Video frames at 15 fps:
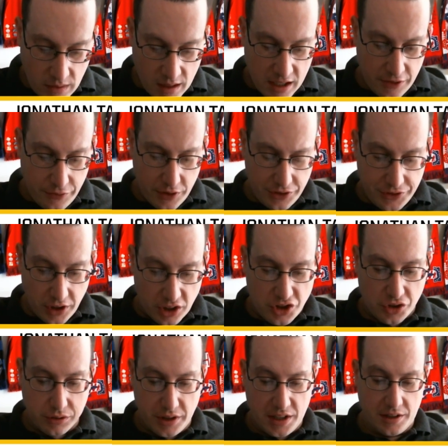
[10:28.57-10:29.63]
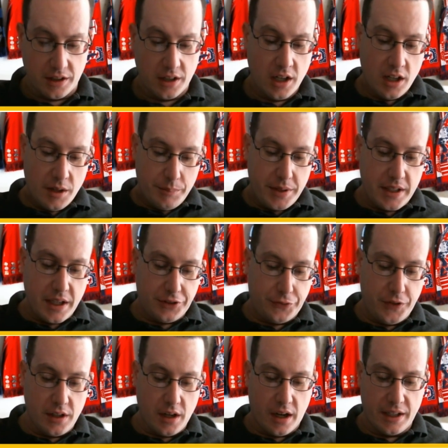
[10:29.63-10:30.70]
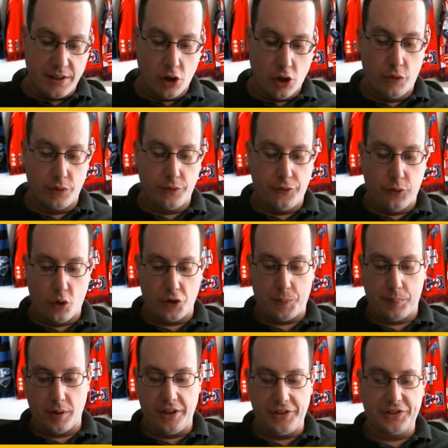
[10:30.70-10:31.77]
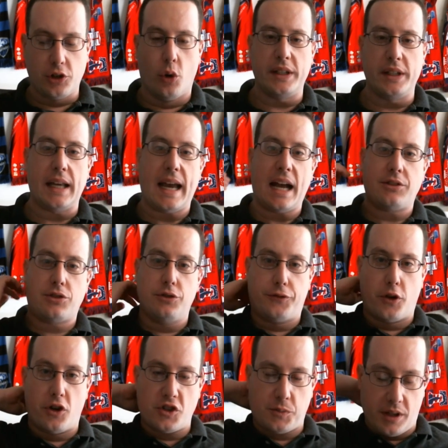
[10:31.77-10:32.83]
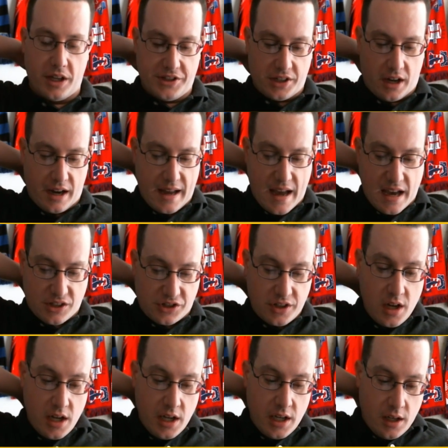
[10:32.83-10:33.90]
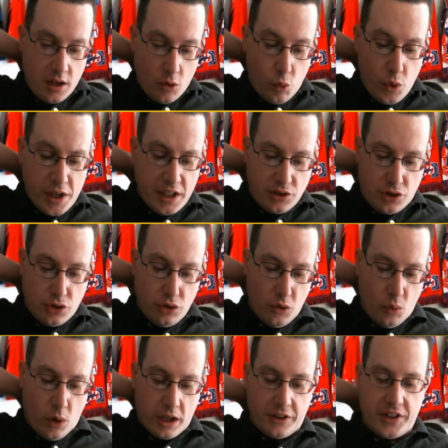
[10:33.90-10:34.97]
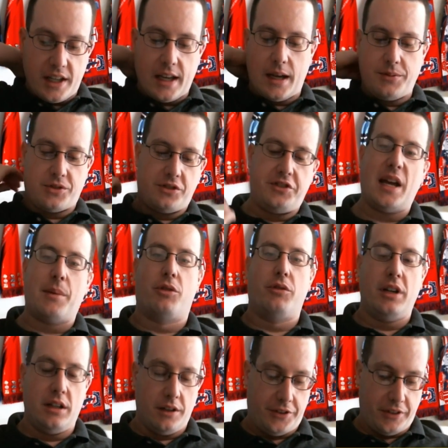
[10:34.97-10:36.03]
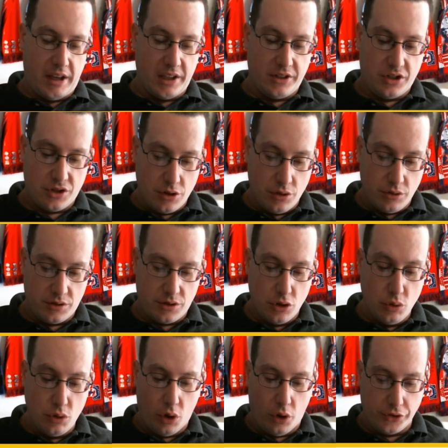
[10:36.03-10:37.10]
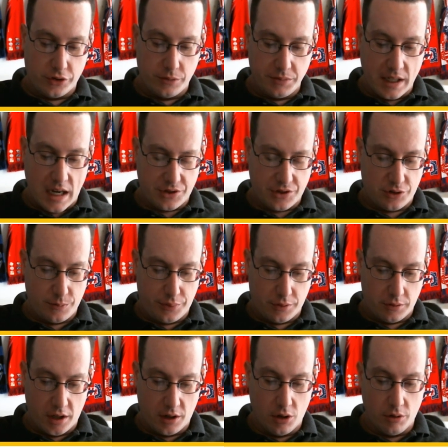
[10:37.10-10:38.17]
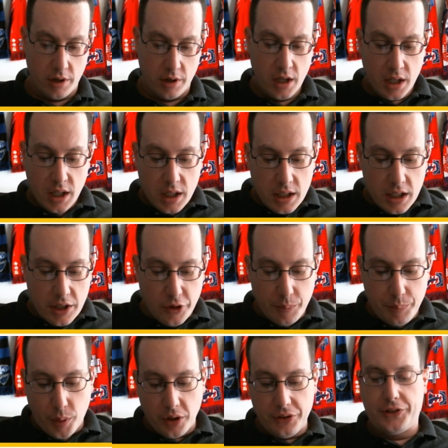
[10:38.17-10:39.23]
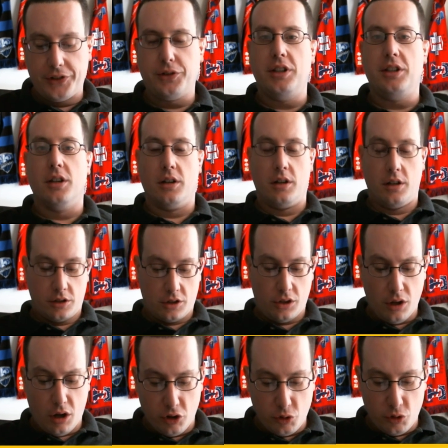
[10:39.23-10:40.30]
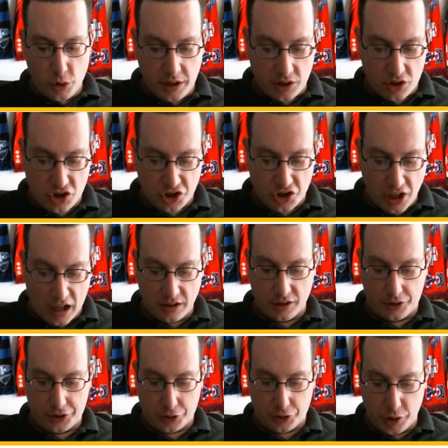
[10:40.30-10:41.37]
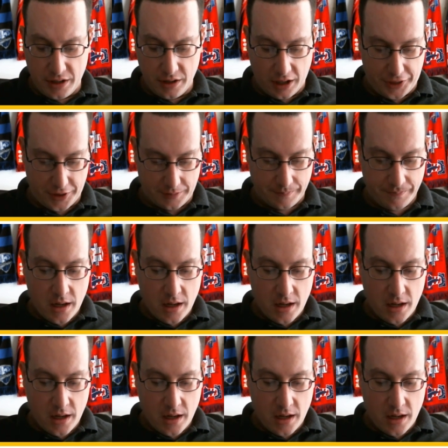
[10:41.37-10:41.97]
In the Dutch League, PSV Eindhoven, 4th place, going to first place Ajax, winning 2-1 at the Amsterdam Arena thanks to 2 goals from Gaston Pereiro. In the Bundesliga, Cologne winning at Schalke 3-0.